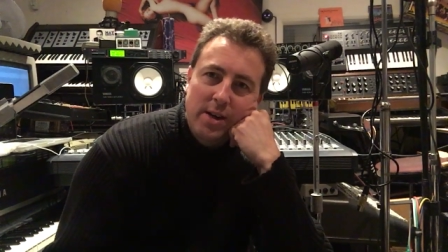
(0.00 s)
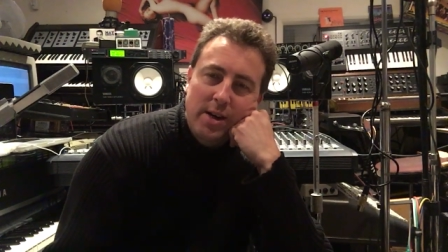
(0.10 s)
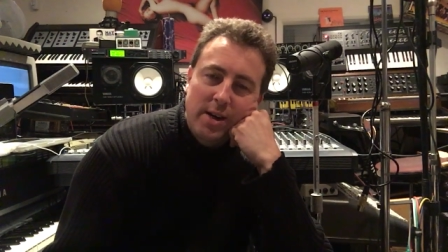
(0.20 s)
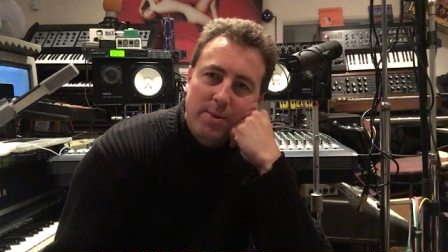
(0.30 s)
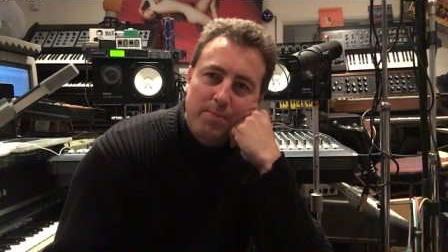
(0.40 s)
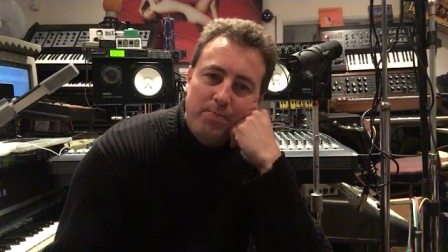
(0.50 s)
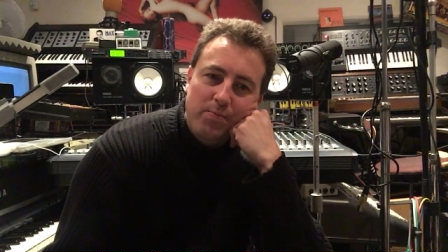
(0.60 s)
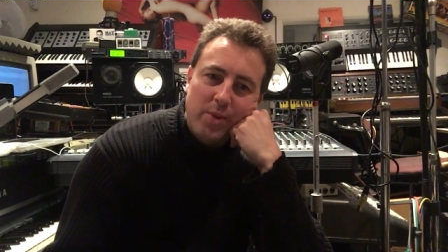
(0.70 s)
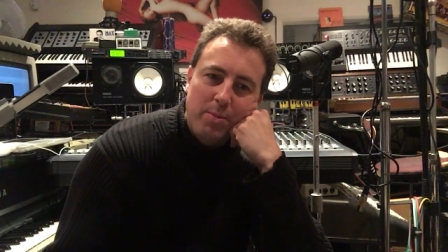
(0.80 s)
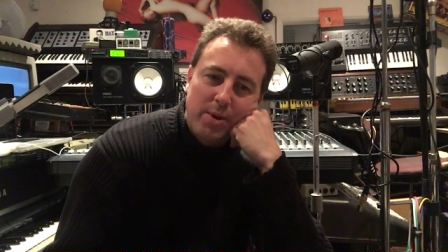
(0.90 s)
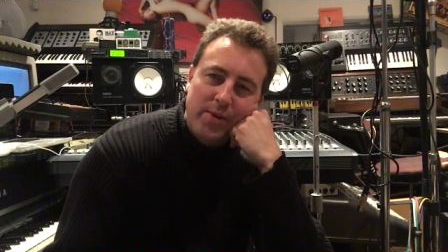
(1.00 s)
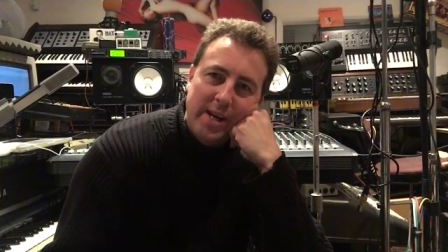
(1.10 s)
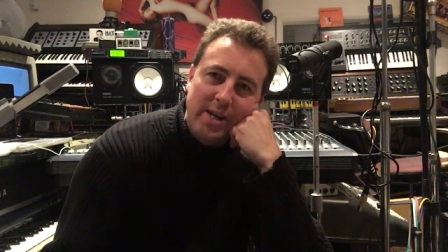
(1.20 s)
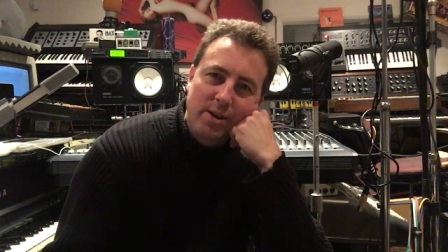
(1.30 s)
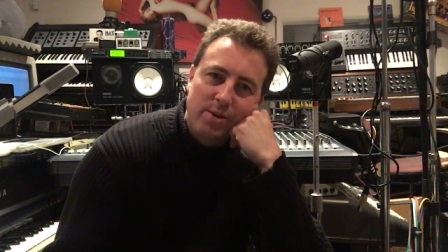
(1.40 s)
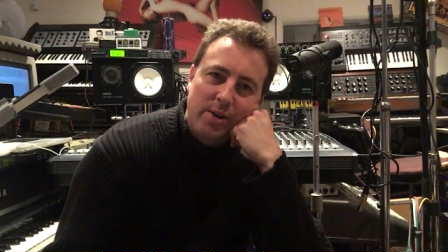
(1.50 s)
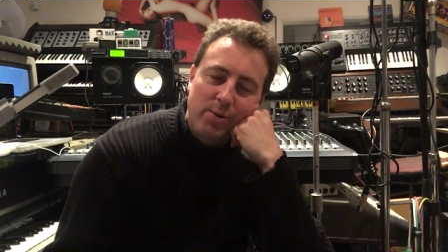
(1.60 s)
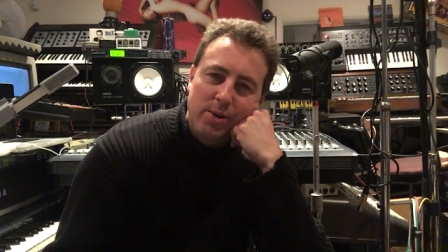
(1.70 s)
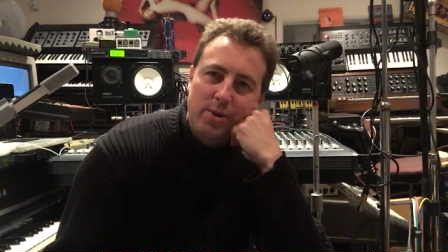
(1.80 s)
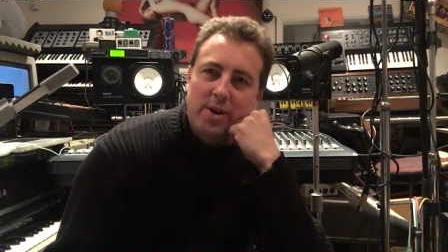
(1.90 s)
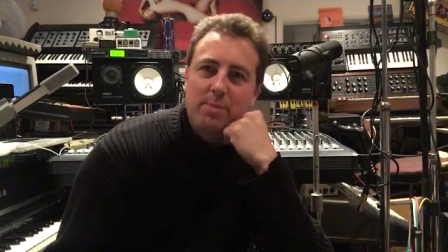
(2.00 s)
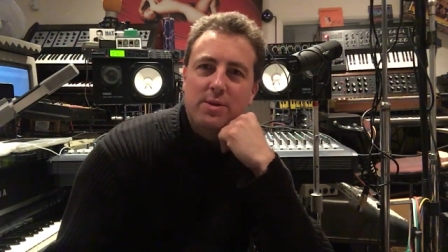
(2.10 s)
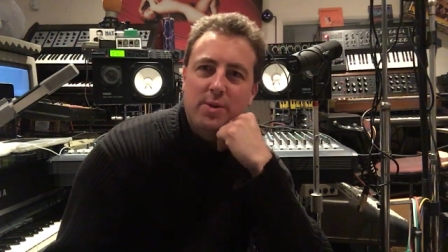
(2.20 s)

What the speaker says: But thank you to everyone who comes